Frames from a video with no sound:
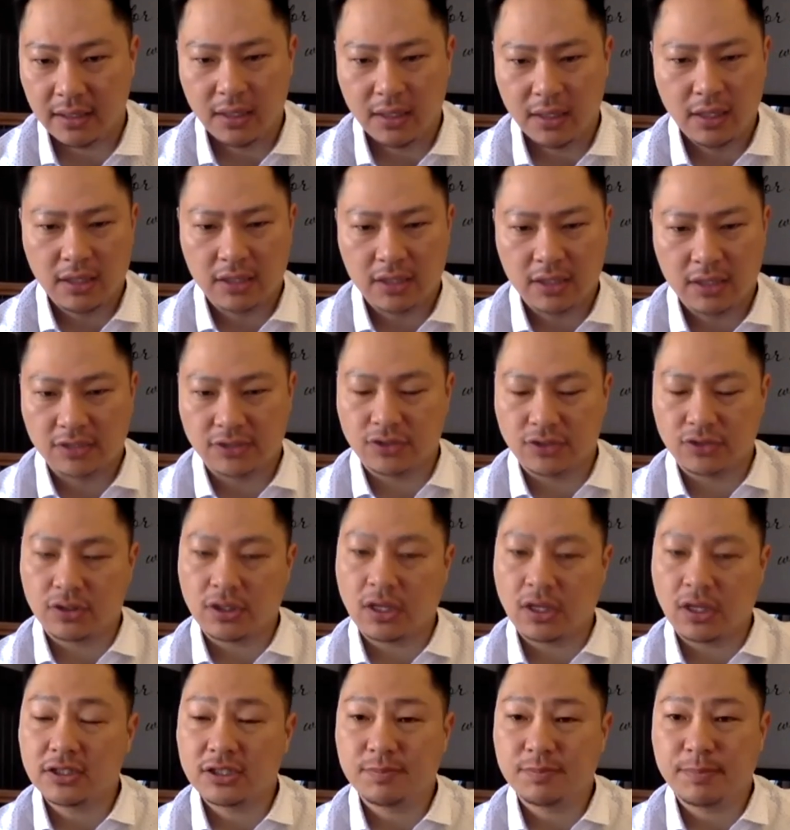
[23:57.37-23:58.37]
Because there's a lot of
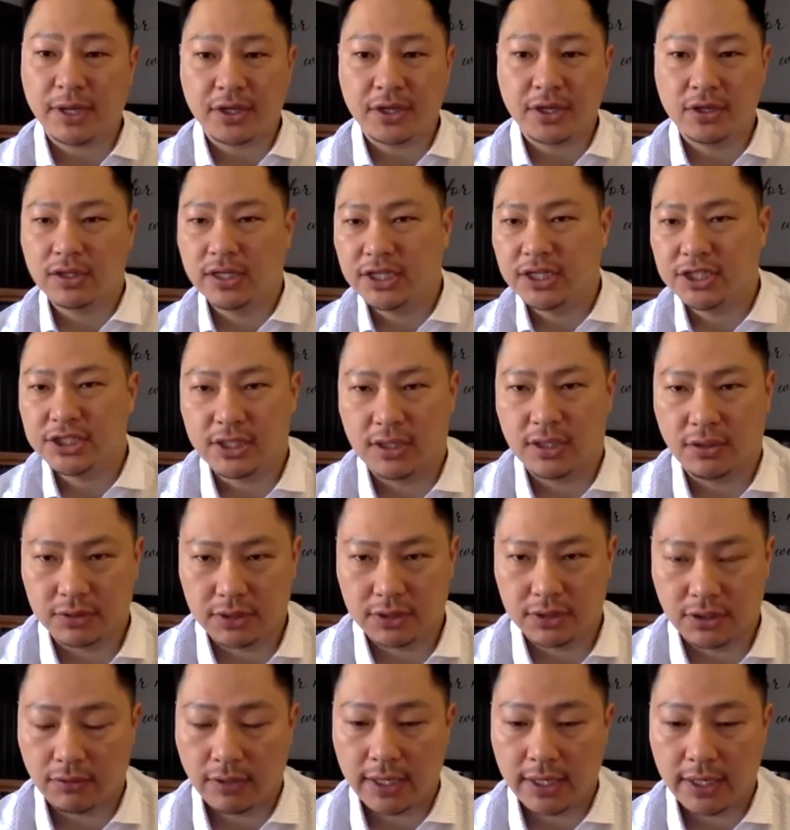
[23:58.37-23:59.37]
speculation out there
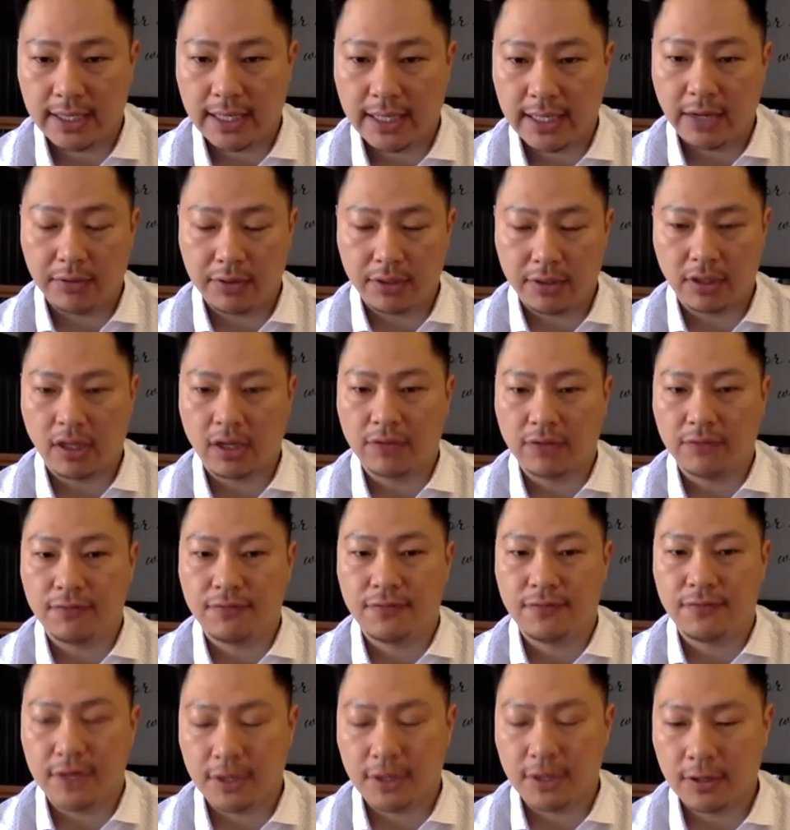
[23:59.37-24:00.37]
right now and a lot of
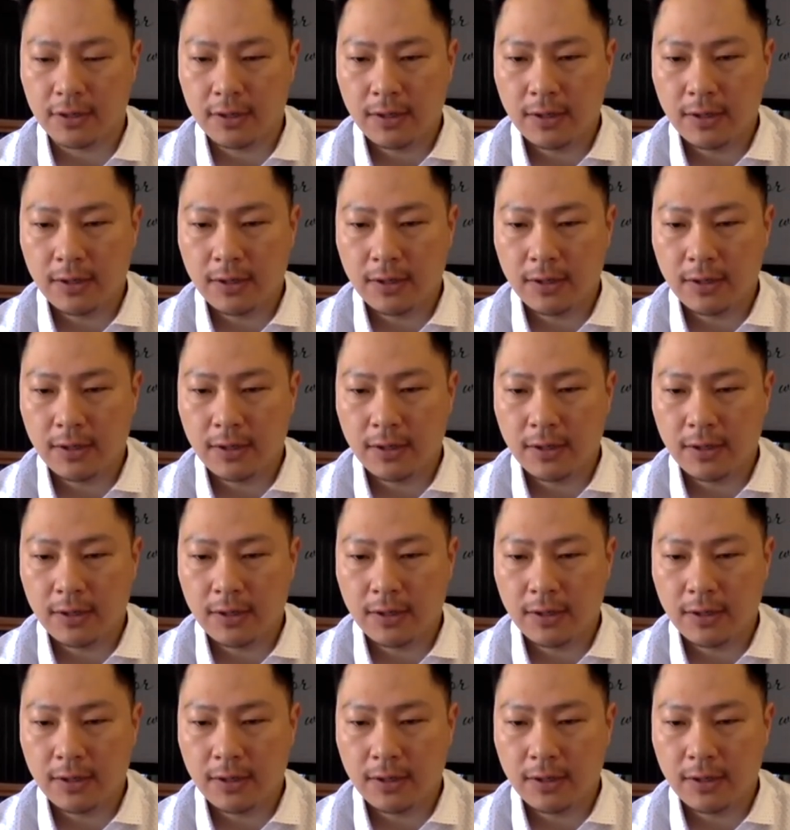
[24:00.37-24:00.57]
fear.